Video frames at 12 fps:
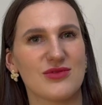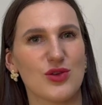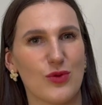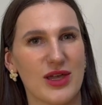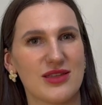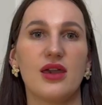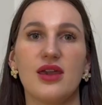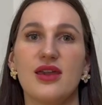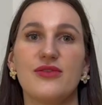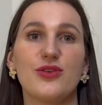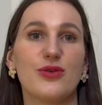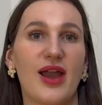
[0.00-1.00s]
the wait.
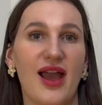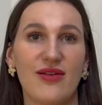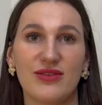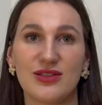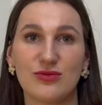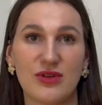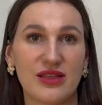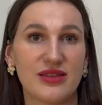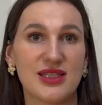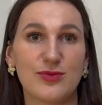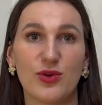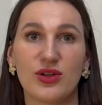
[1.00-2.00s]
If you haven't read
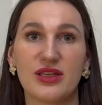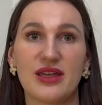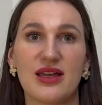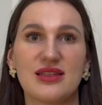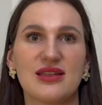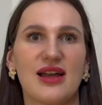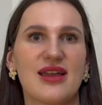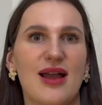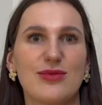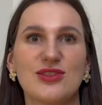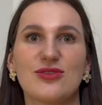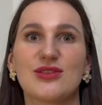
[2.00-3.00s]
this book yet, I
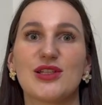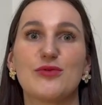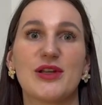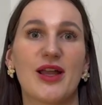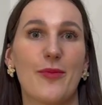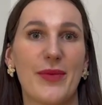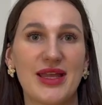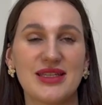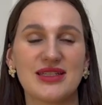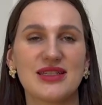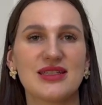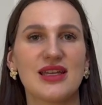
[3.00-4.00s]
absolutely recommend
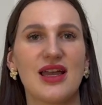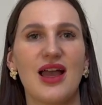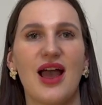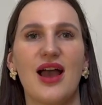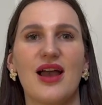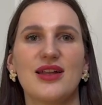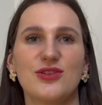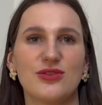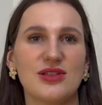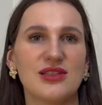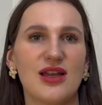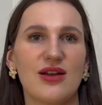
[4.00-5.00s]
it.
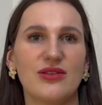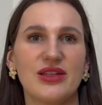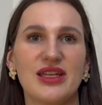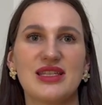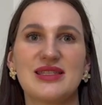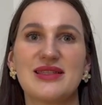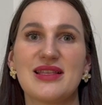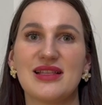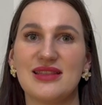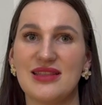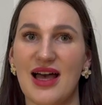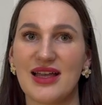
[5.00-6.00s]
Turns out it's the
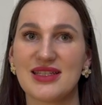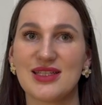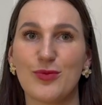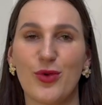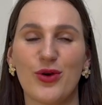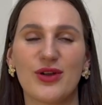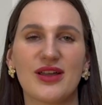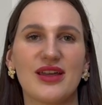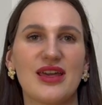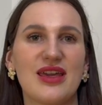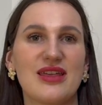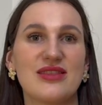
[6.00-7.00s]
last book
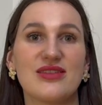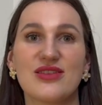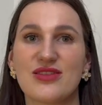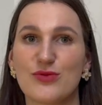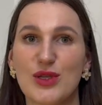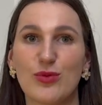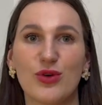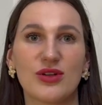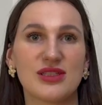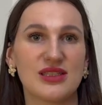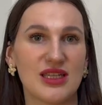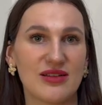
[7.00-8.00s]
in the 3-book
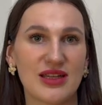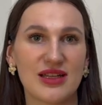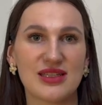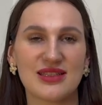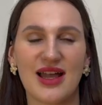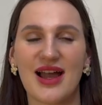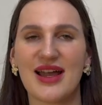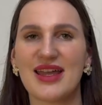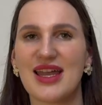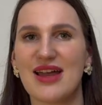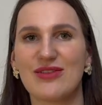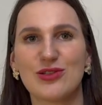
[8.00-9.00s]
series. I
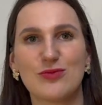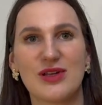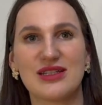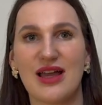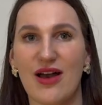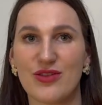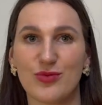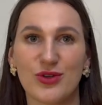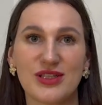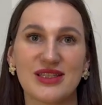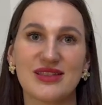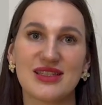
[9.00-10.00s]
haven't read other
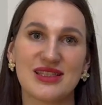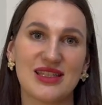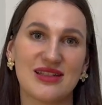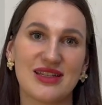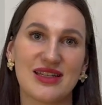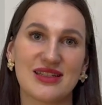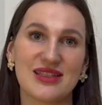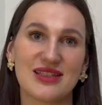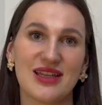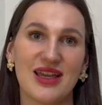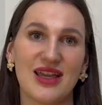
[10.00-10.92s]
books in the series,